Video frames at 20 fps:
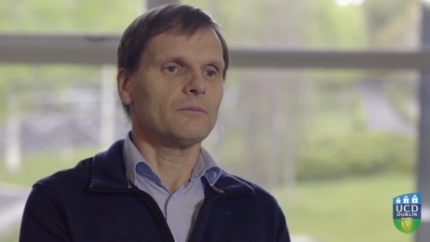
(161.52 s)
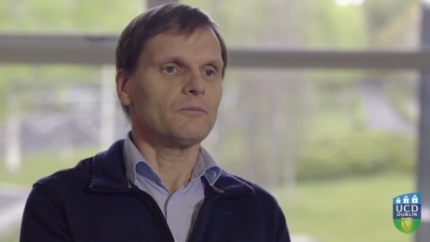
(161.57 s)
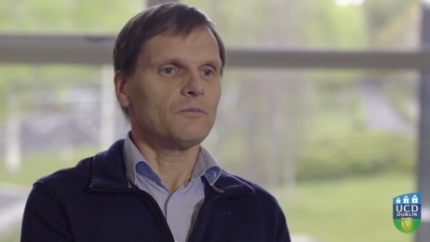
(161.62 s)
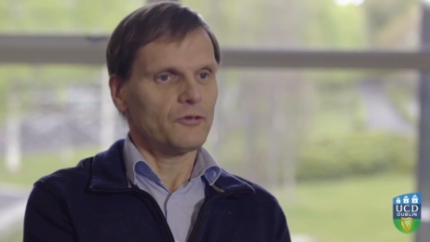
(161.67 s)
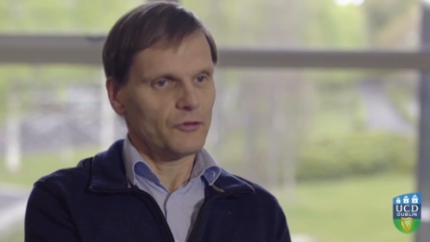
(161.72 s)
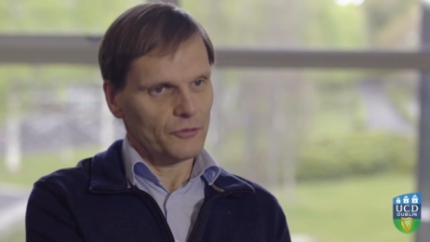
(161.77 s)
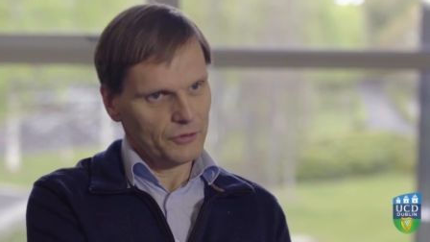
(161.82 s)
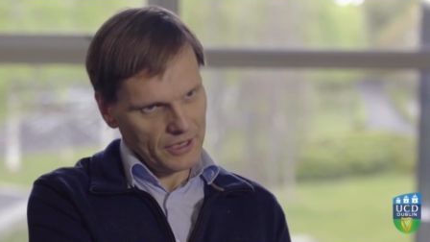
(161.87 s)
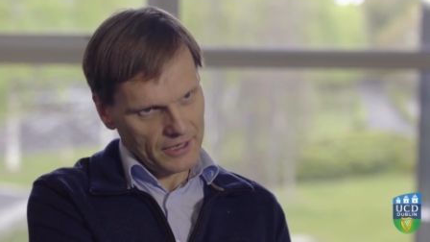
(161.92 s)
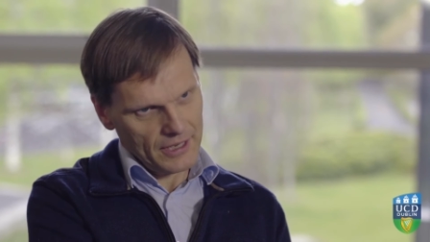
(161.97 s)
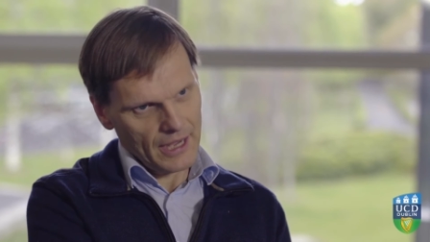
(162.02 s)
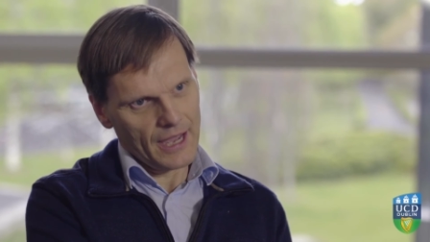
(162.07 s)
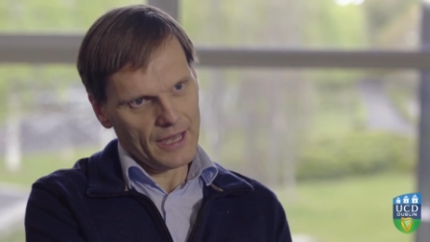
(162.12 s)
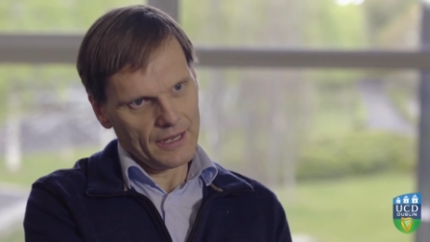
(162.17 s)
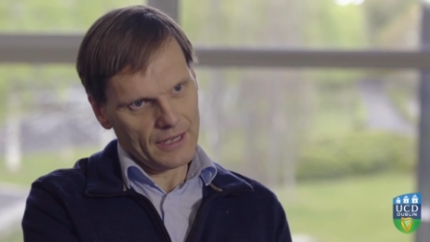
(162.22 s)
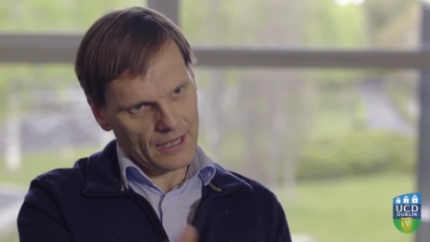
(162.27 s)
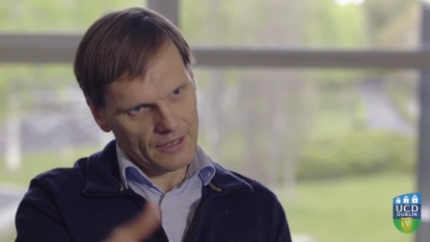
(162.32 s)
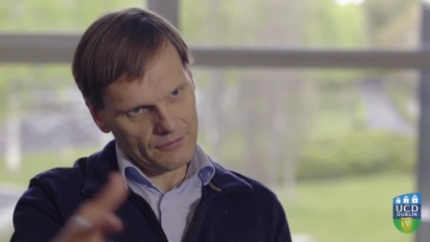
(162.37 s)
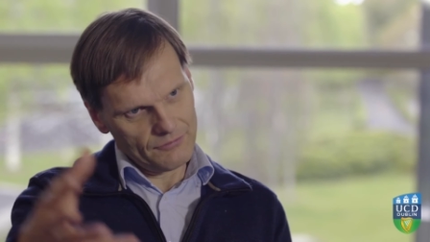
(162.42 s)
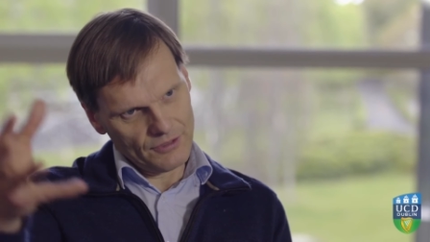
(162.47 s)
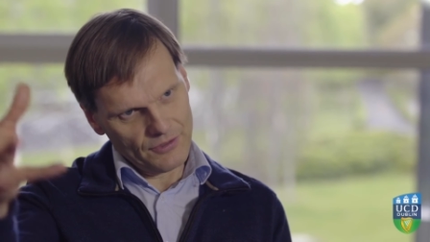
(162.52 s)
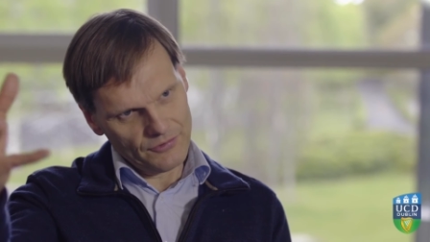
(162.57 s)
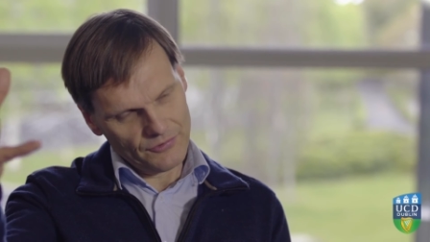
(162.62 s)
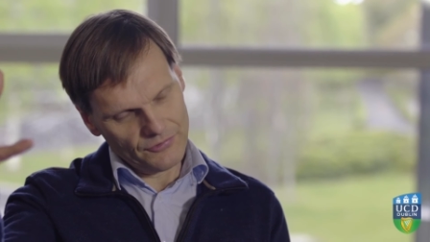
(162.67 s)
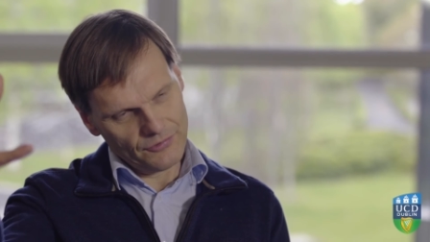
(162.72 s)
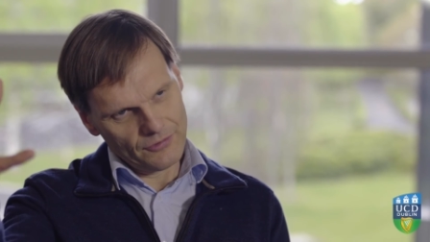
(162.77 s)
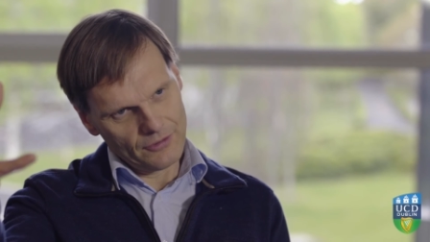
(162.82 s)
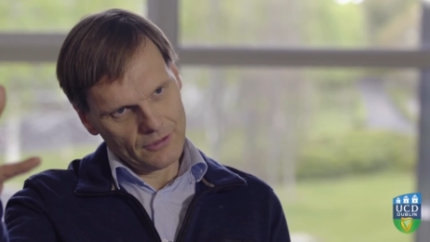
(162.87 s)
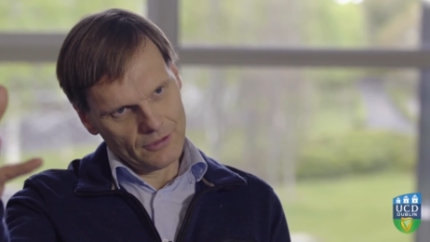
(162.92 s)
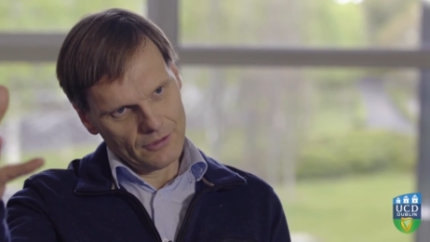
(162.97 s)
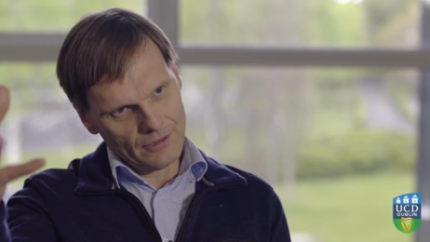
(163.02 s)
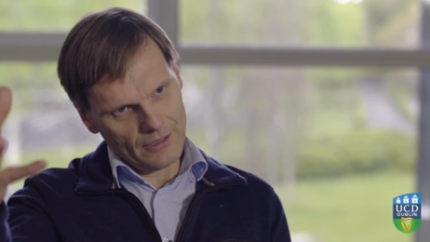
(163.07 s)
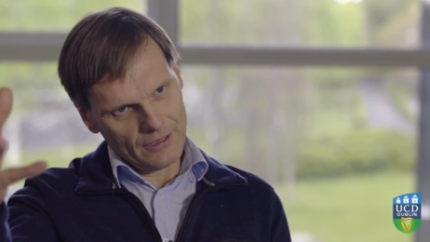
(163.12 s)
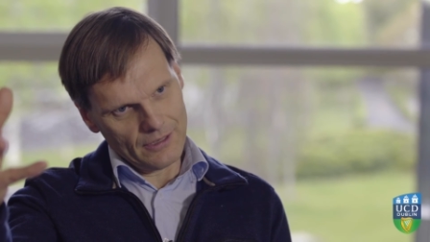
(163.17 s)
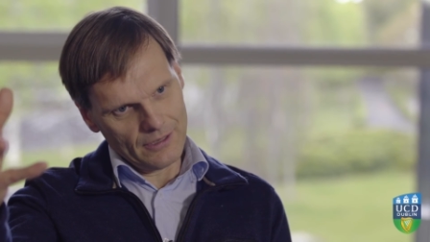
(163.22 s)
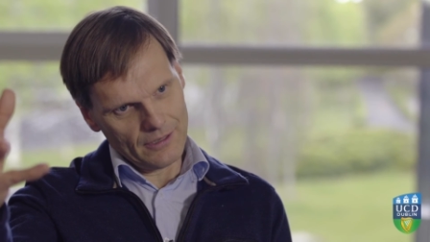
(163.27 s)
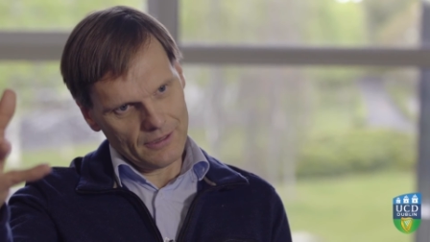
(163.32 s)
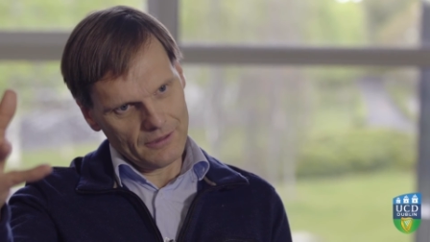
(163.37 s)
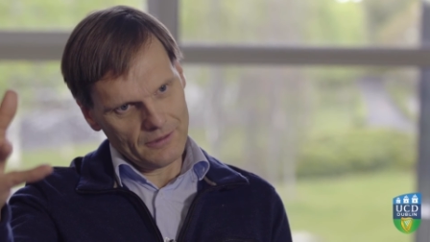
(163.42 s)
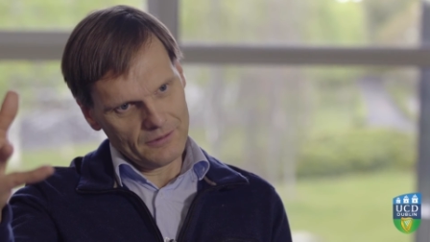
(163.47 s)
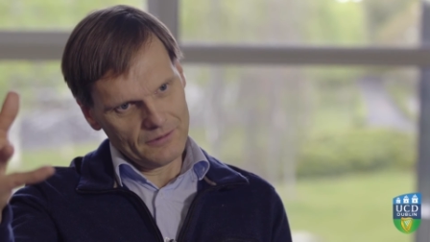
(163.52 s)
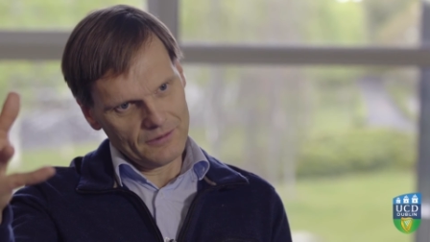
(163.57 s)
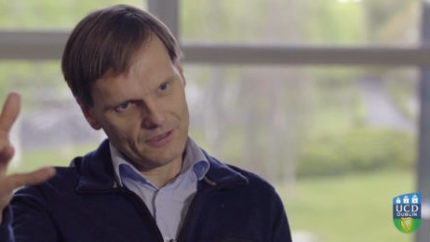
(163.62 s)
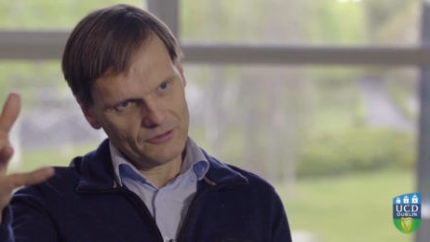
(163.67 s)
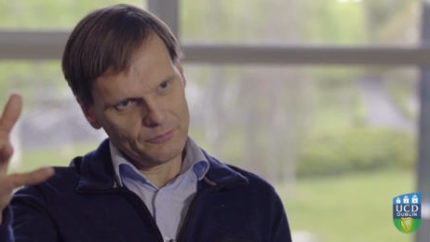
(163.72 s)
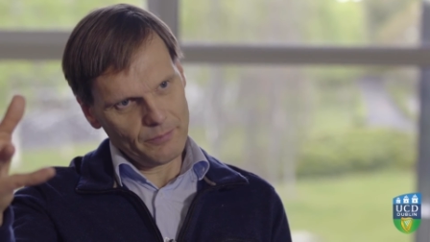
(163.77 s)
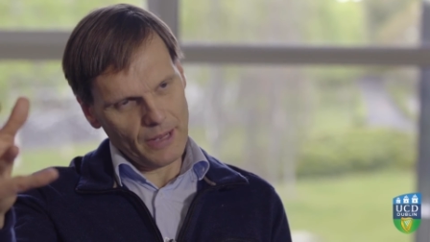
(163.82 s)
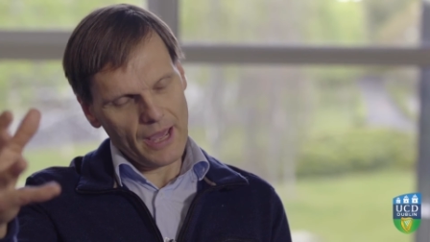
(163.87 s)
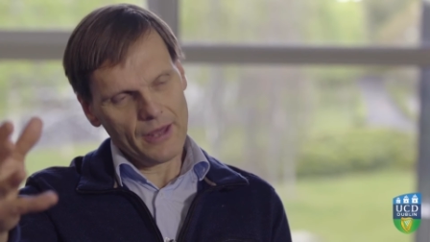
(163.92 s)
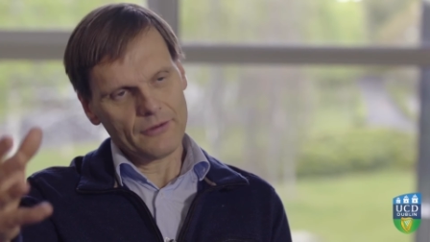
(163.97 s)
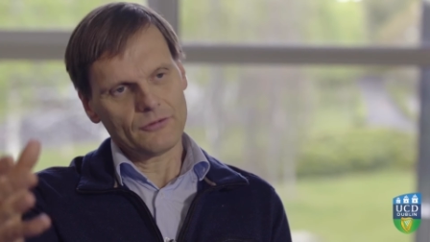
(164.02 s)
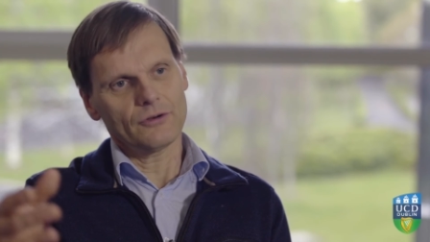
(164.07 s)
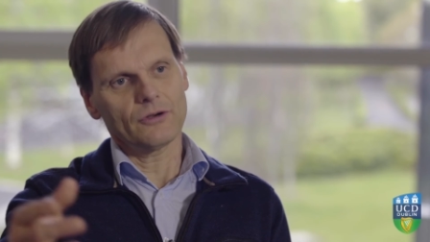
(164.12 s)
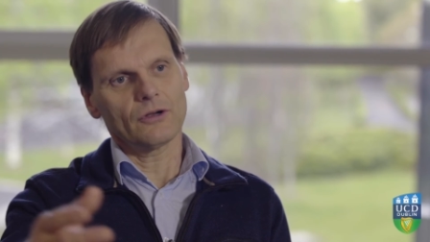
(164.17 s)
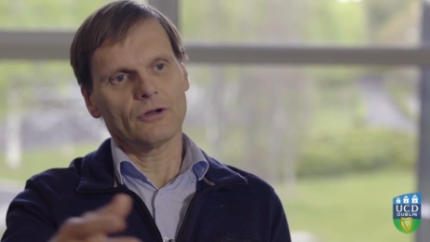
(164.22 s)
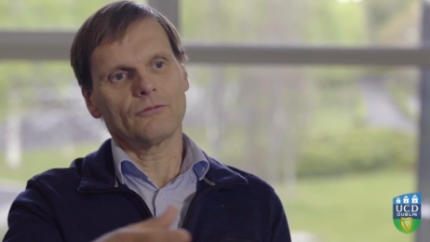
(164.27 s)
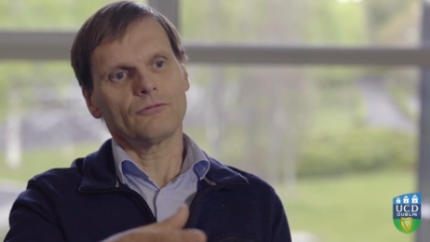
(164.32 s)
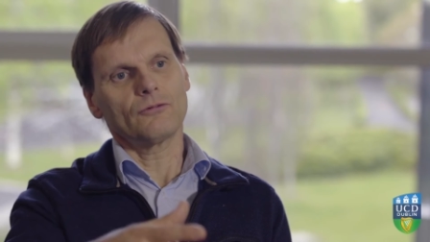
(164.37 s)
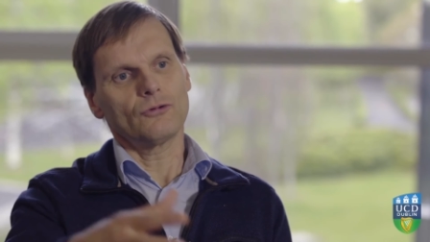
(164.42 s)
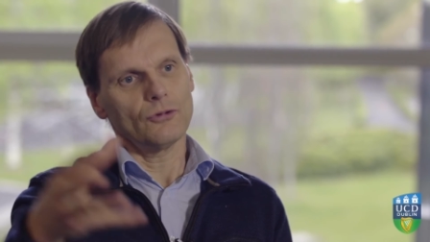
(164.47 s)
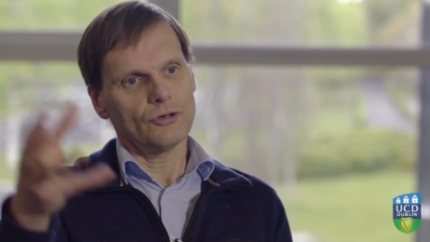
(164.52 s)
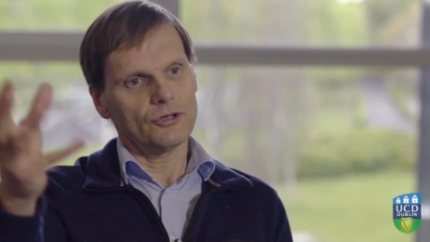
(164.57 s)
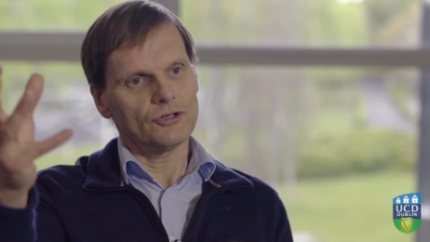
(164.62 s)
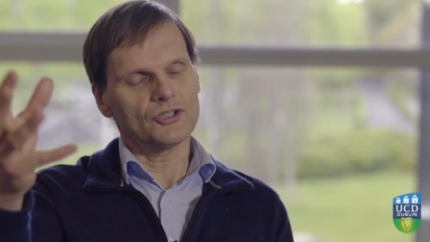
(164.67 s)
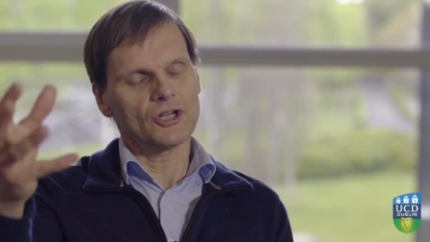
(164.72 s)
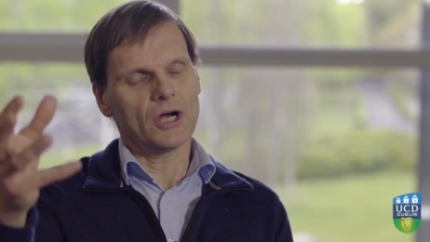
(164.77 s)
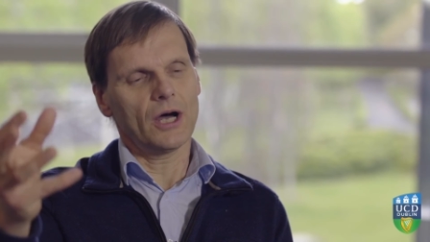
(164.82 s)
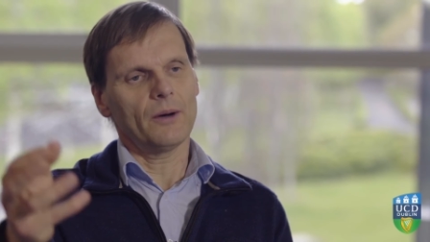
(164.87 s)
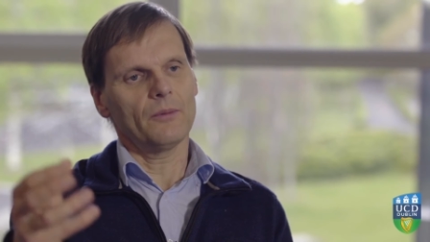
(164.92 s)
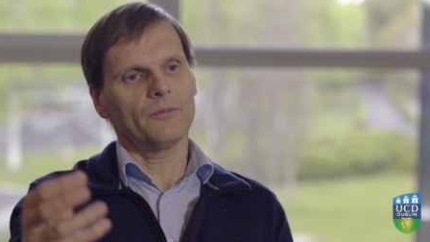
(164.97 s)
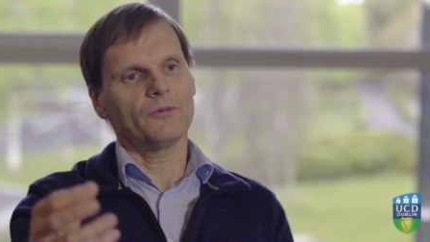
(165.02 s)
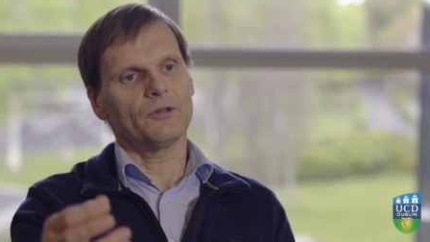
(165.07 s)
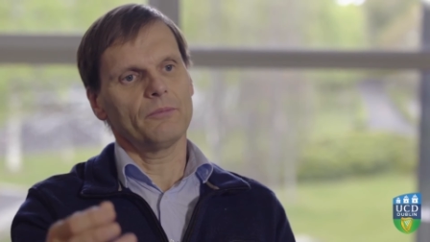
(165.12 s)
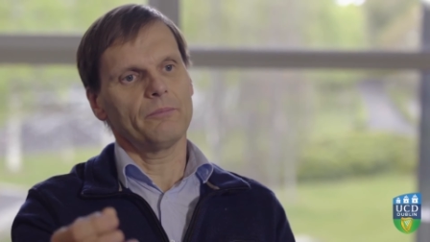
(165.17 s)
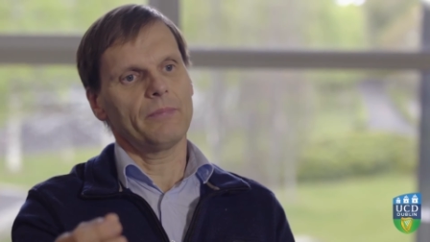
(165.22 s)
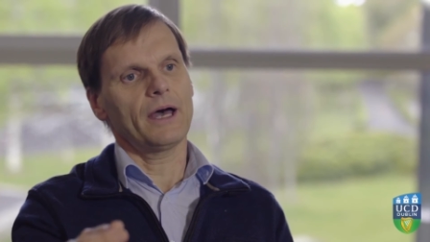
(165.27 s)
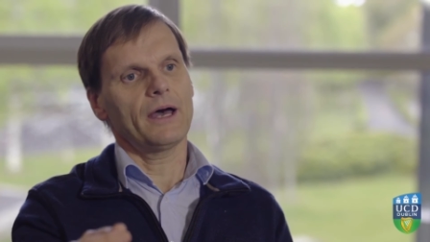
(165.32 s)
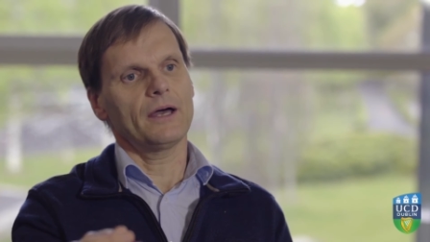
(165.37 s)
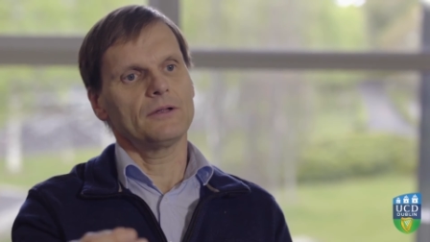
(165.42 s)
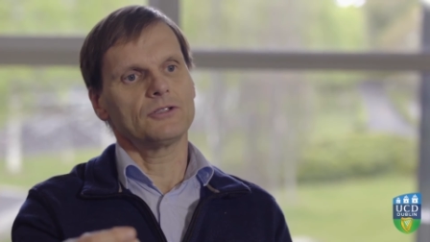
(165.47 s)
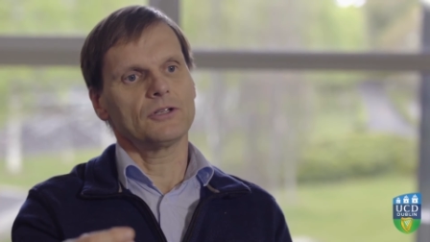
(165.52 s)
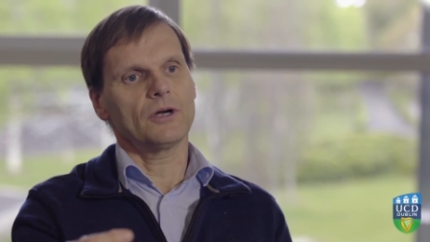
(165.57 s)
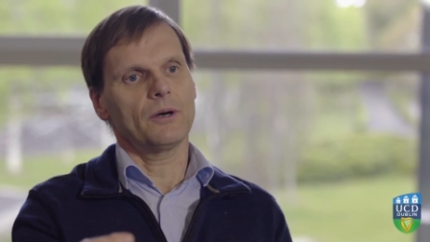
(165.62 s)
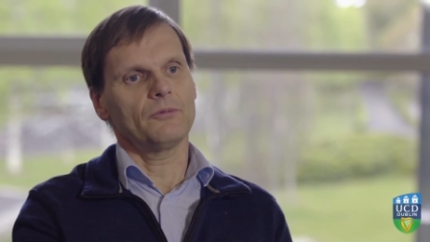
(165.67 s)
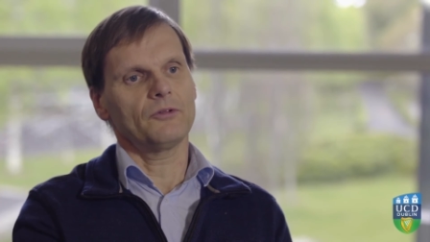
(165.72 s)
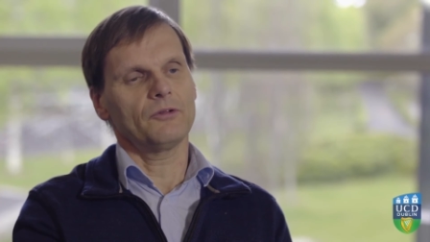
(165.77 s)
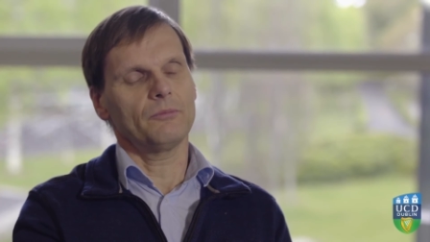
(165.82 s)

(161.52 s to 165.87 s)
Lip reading: So you can have this pattern of good jobs and bad jobs